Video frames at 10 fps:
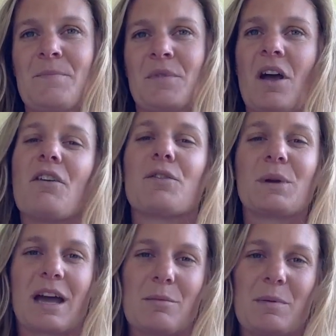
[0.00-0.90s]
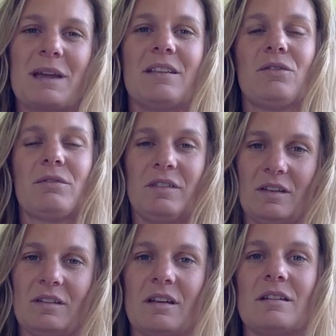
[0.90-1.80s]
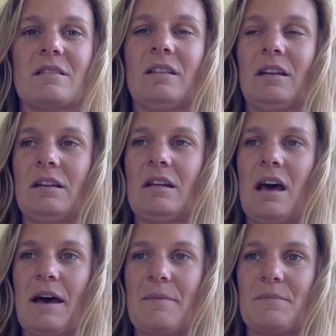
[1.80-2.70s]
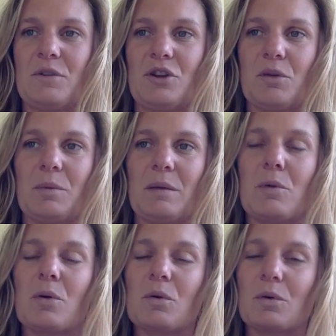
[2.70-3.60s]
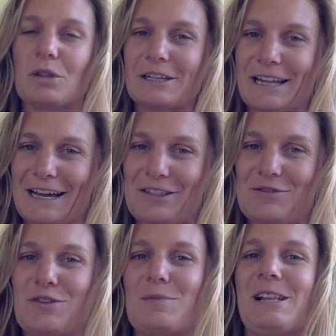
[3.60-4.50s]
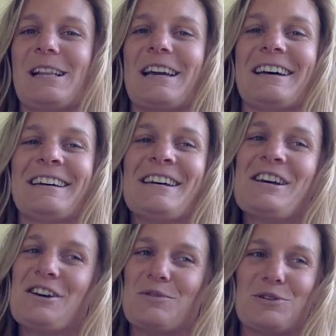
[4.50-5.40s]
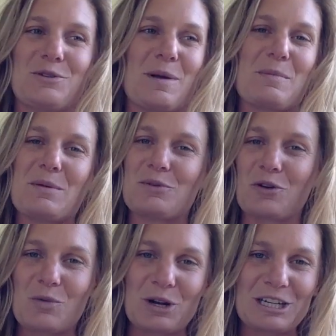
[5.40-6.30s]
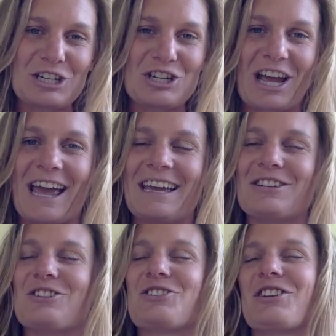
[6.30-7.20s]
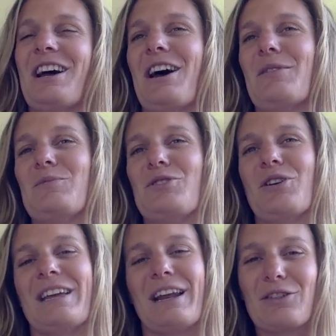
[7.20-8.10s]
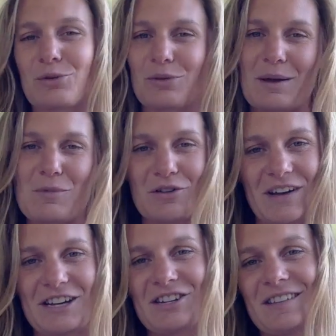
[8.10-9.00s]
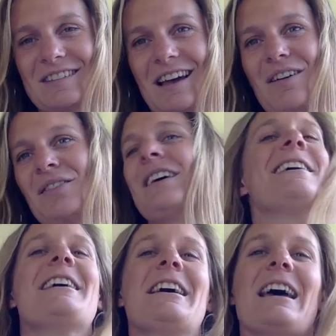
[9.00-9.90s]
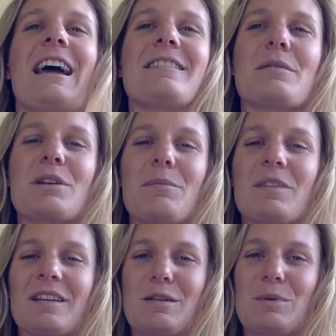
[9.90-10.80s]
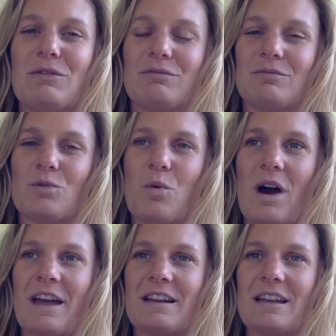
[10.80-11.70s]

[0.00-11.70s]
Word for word: often we come up against resistance, and um, you know, people like the familiar, we talk about people not wanting to change, um, you know, getting through all that motivation stuff. And sometimes it can be quite